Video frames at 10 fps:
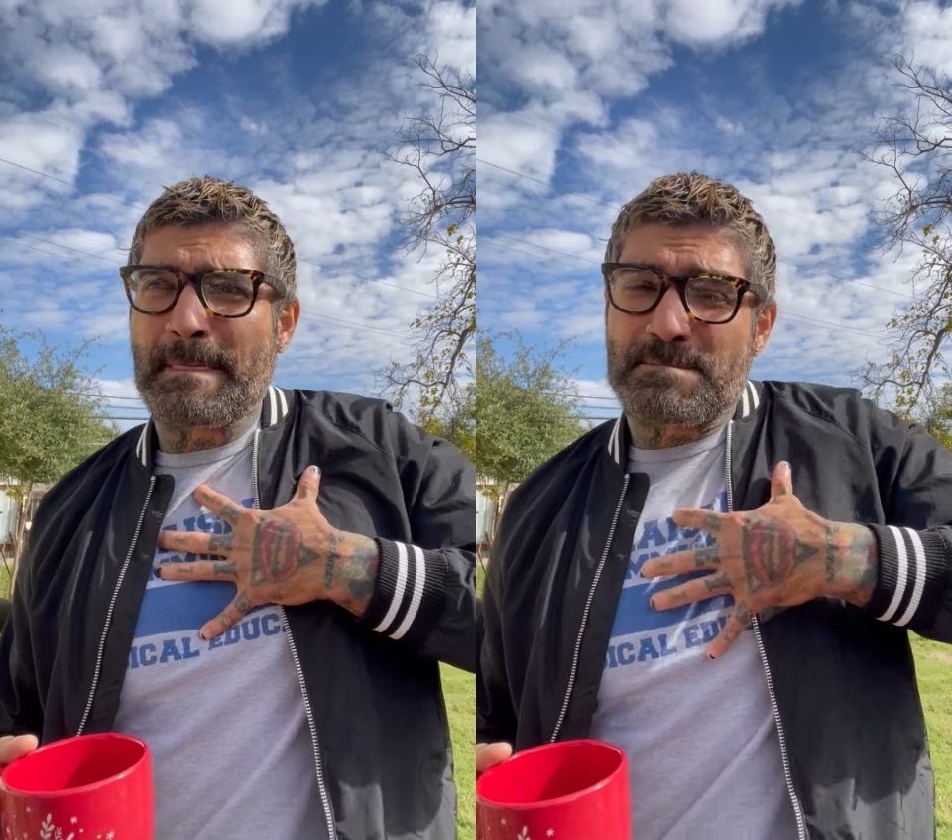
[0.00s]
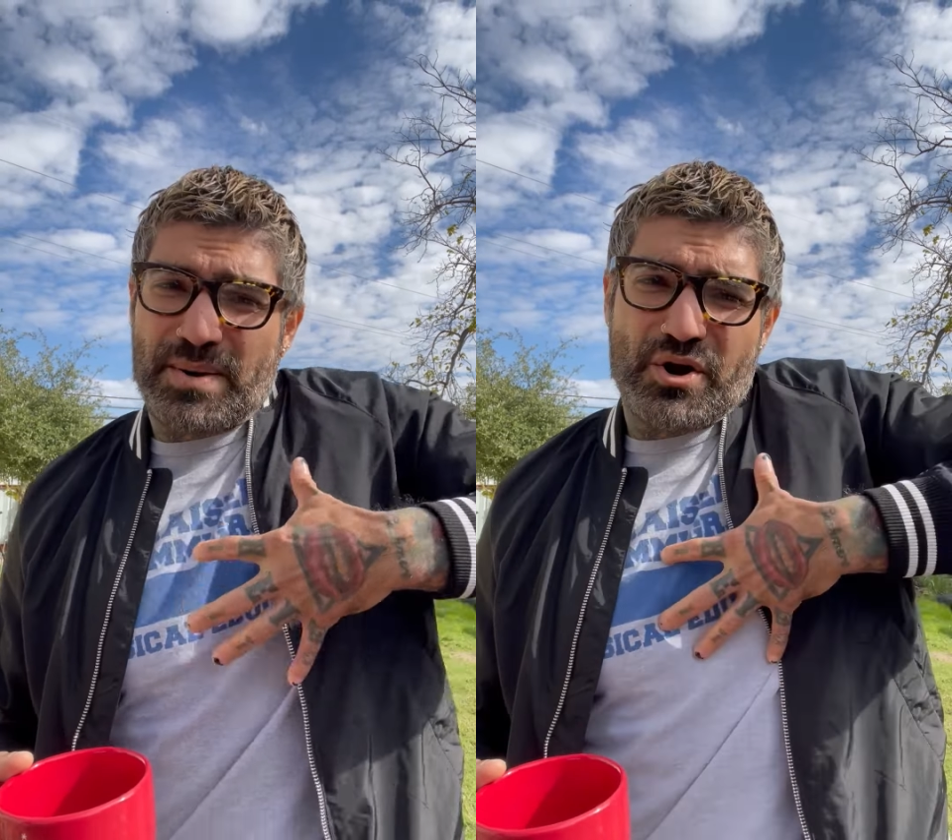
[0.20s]

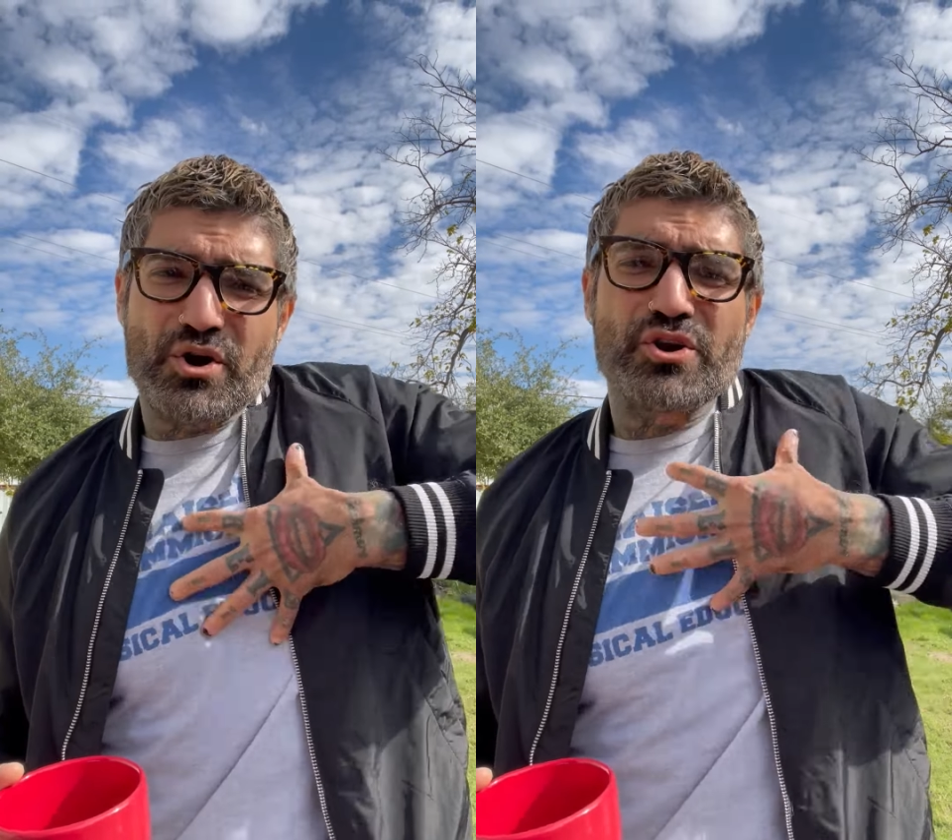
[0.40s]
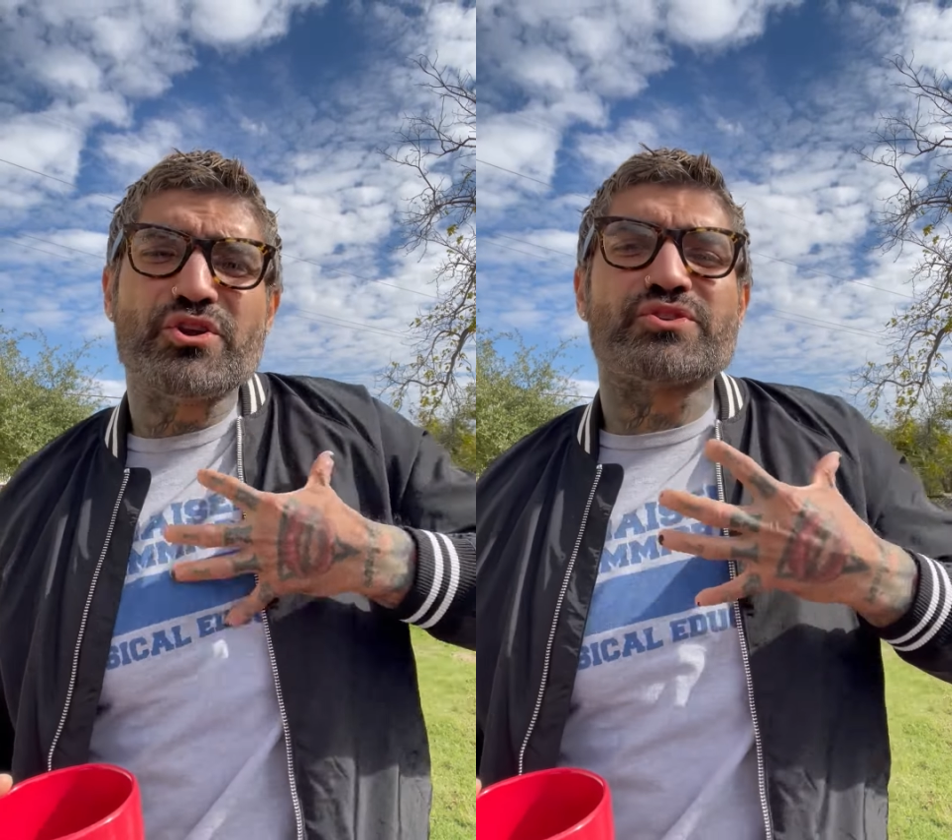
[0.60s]

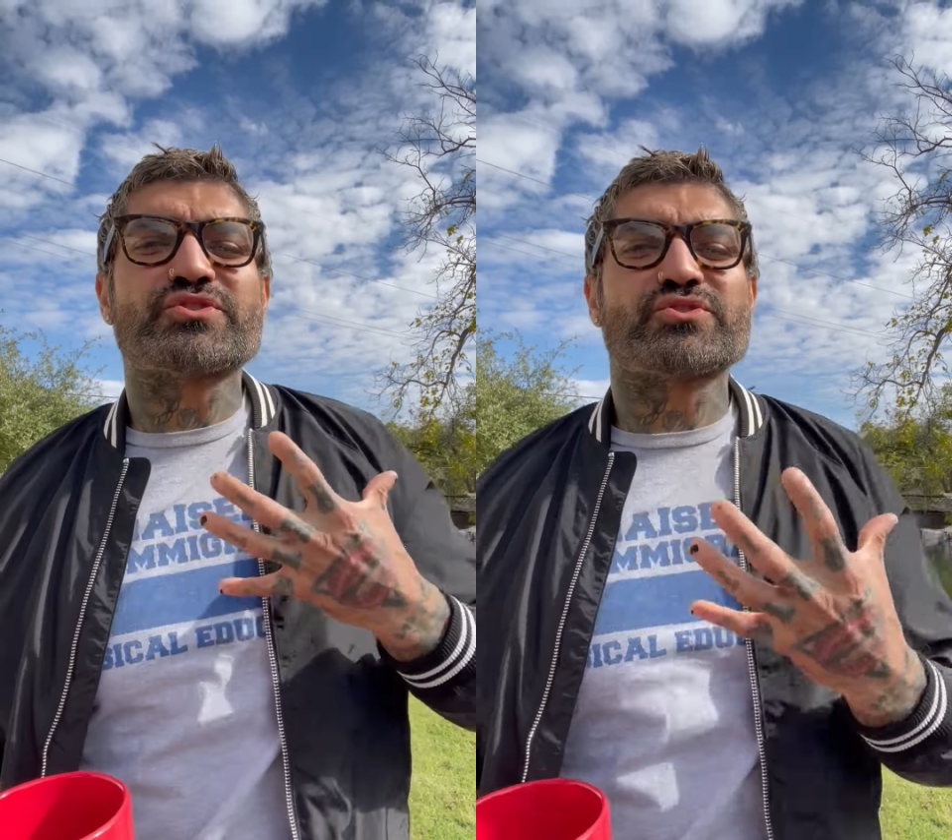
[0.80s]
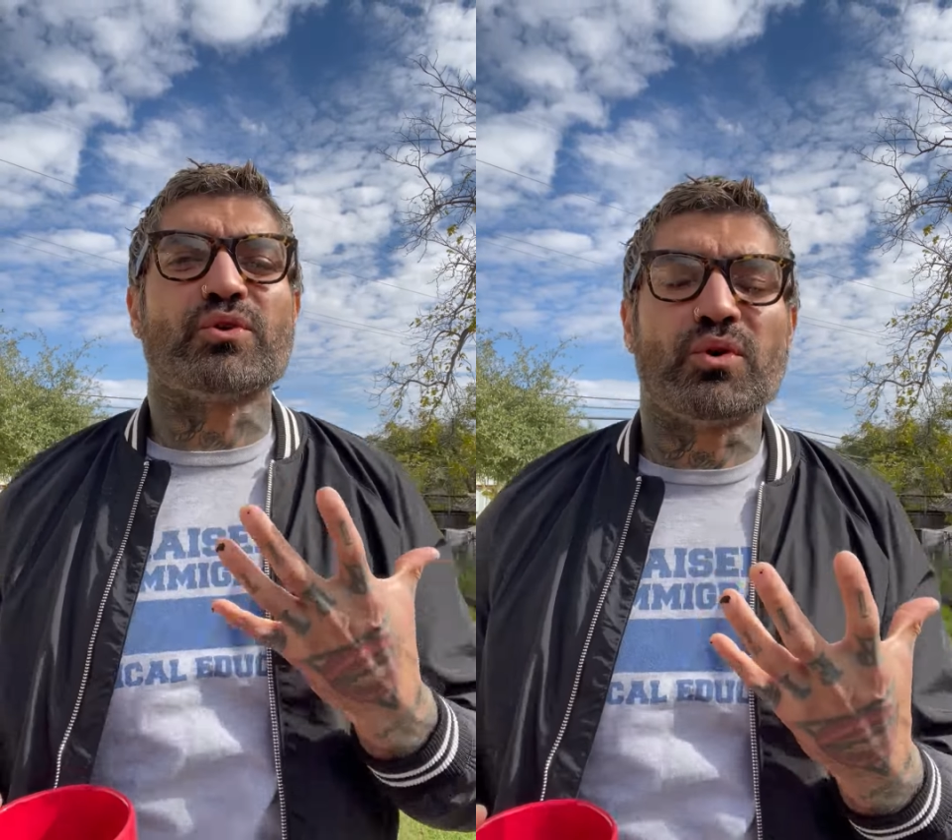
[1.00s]
burn your
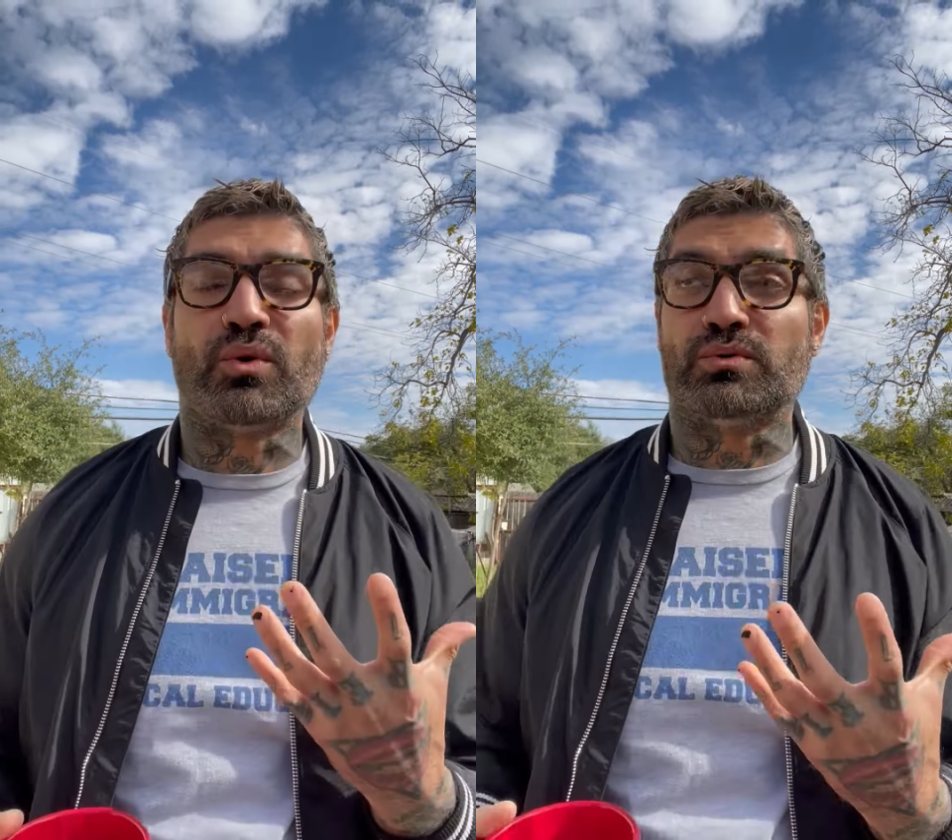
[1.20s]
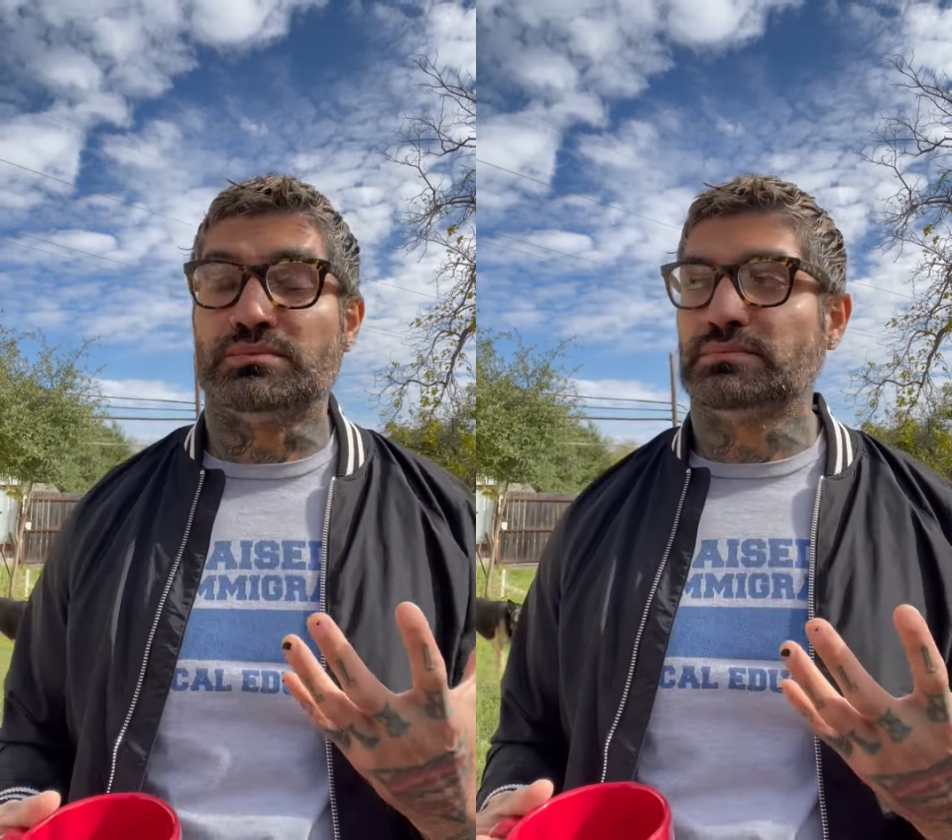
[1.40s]

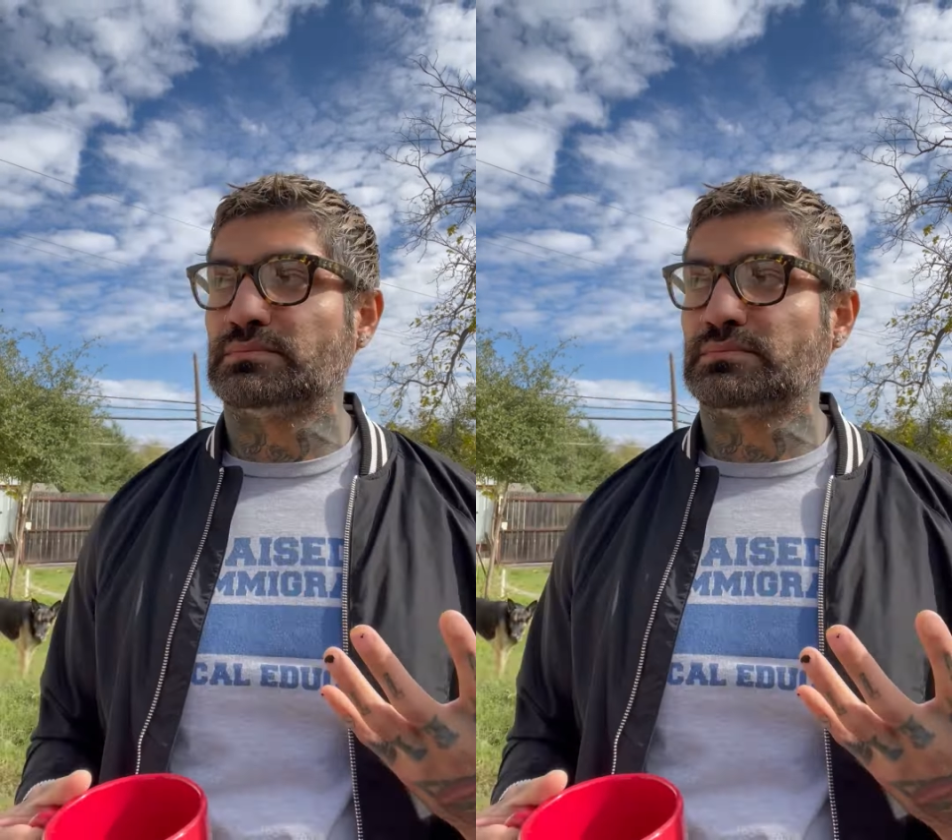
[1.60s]
soul.